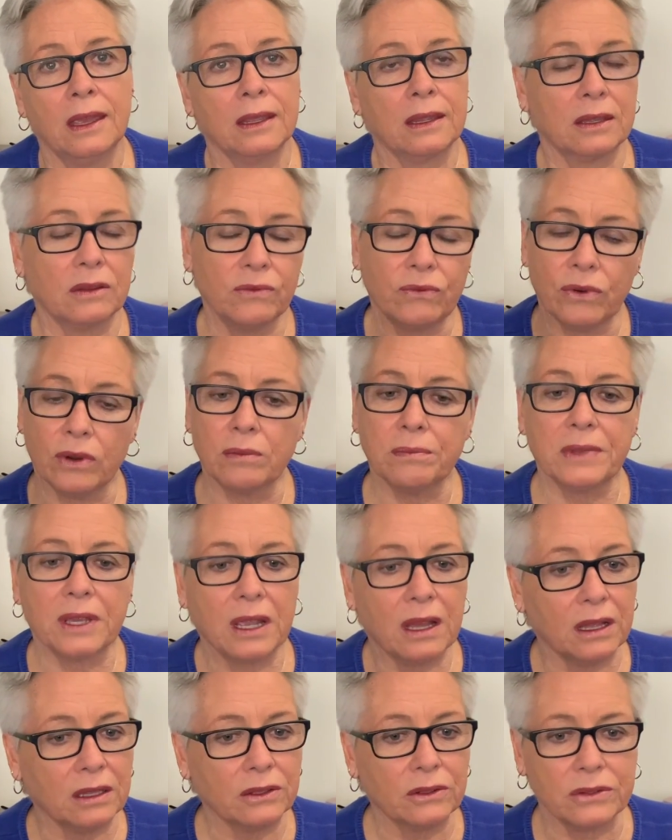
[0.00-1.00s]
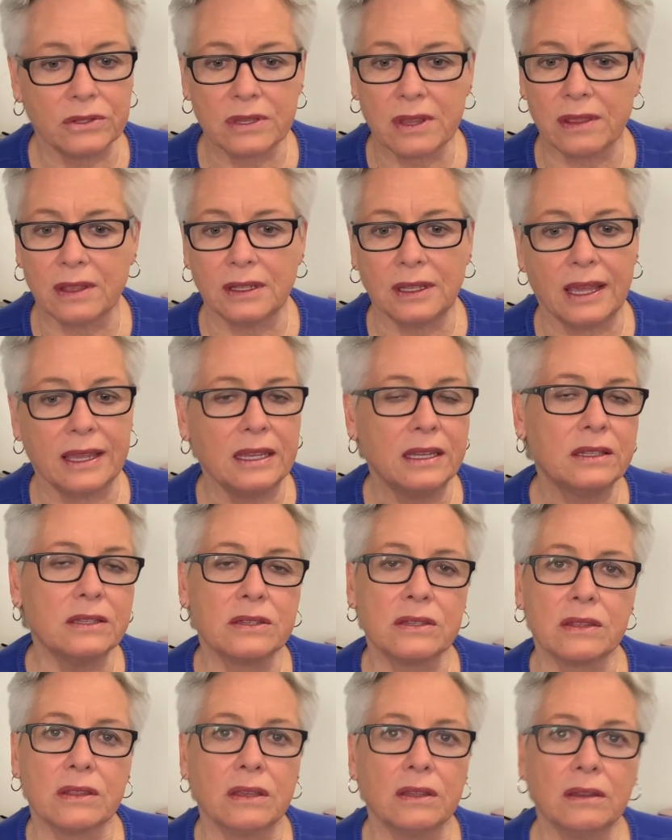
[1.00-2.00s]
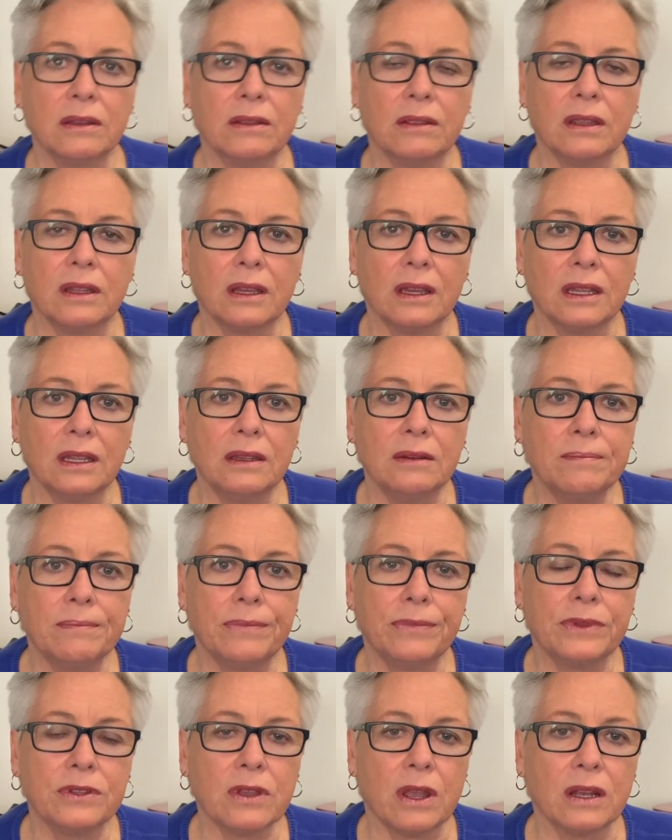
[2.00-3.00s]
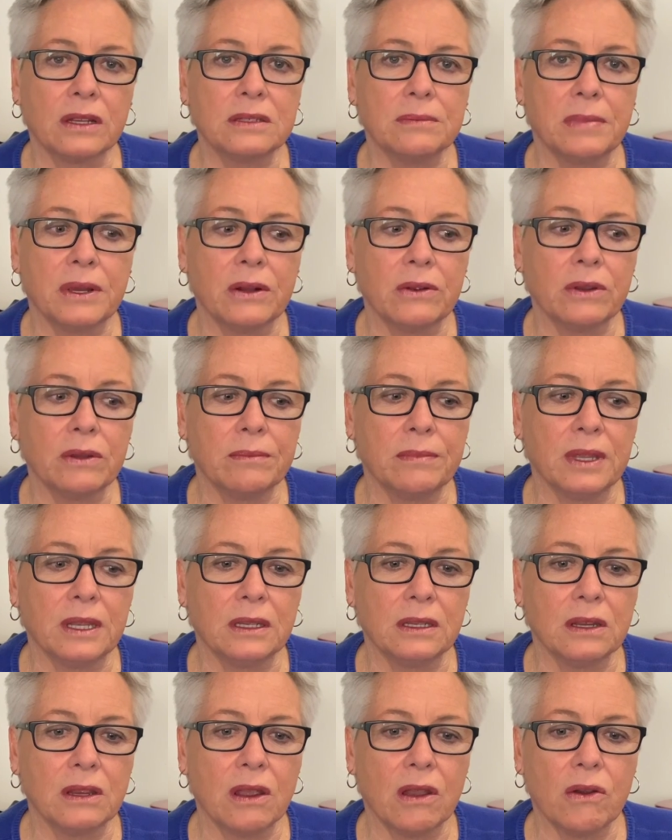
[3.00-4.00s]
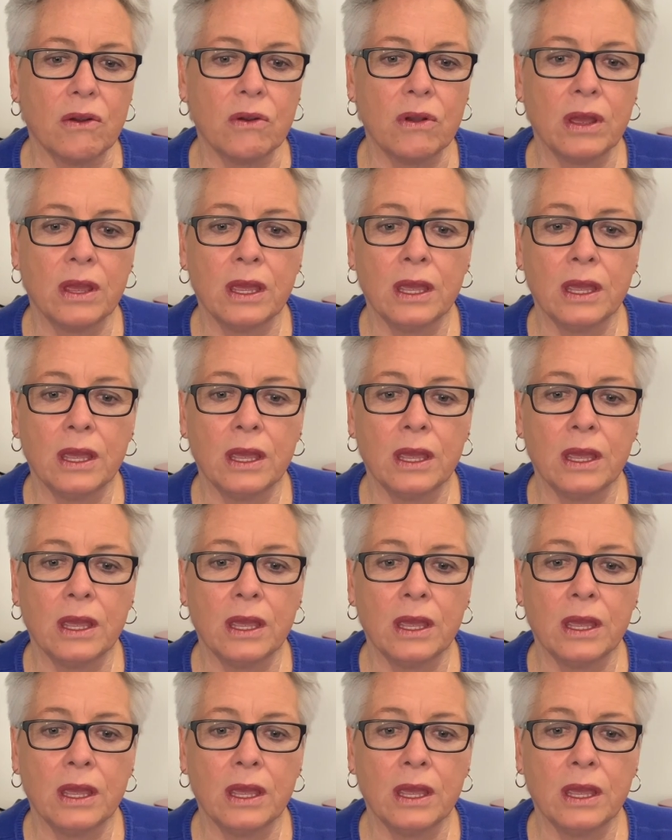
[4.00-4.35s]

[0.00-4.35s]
Confirmed the colors of the lights that I talked about a minute ago.